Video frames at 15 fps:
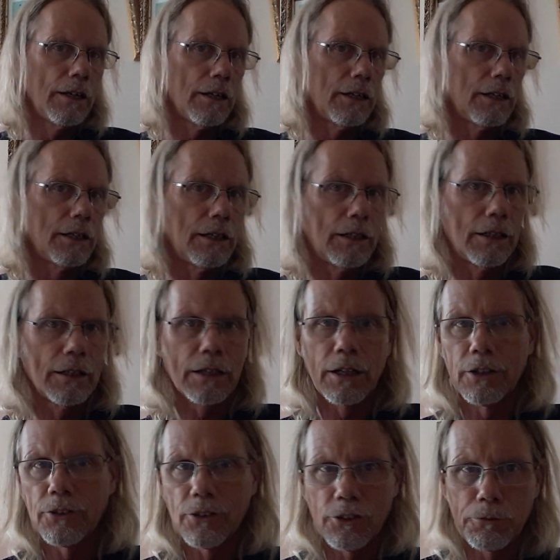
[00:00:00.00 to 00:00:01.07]

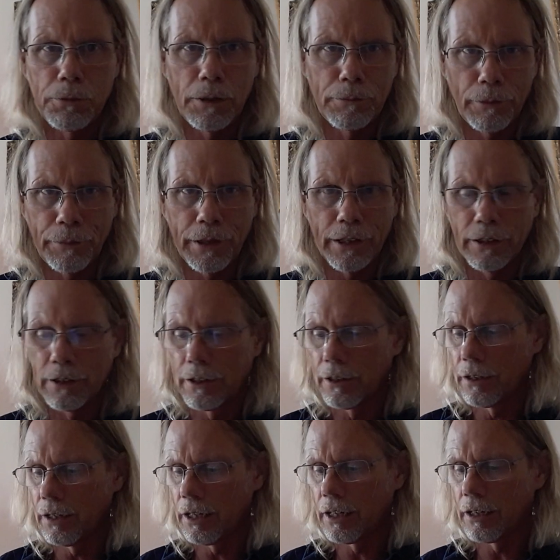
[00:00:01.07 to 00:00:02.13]
constant speed
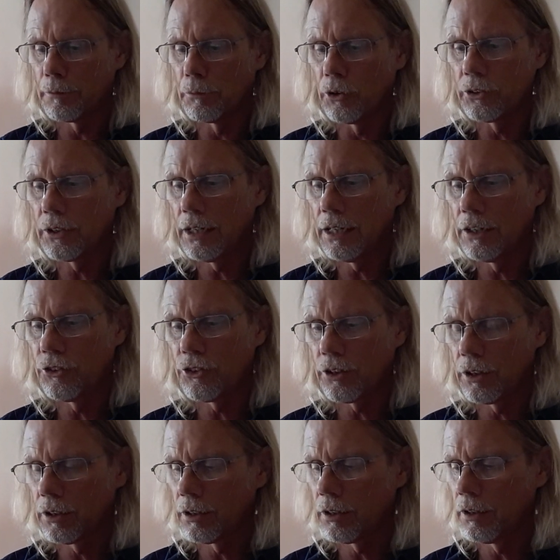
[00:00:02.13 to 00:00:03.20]
propeller and
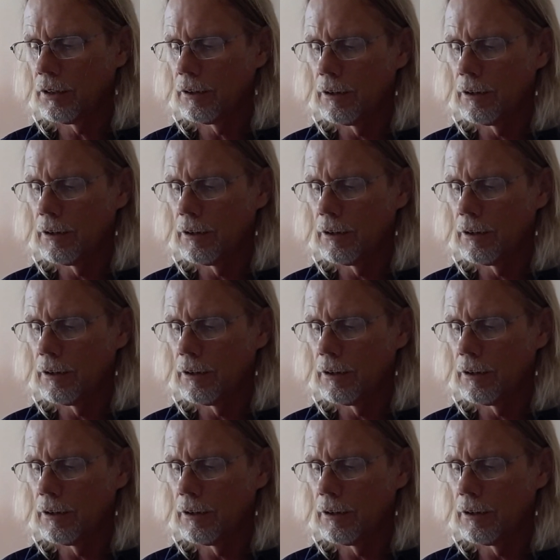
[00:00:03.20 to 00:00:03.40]
multi-engine